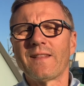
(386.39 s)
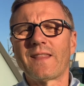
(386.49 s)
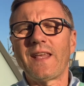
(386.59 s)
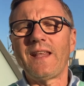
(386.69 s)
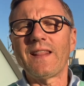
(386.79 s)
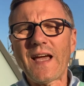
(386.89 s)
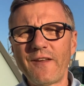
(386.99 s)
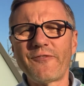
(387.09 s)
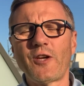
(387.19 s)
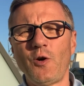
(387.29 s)
The
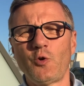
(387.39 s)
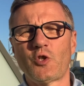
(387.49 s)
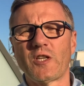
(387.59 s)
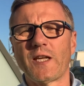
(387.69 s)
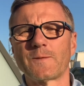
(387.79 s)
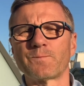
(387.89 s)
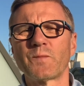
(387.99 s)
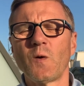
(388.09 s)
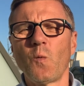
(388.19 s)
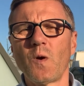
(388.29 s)
life coaching
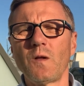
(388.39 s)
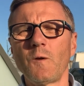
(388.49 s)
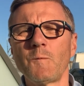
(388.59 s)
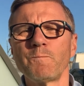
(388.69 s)
will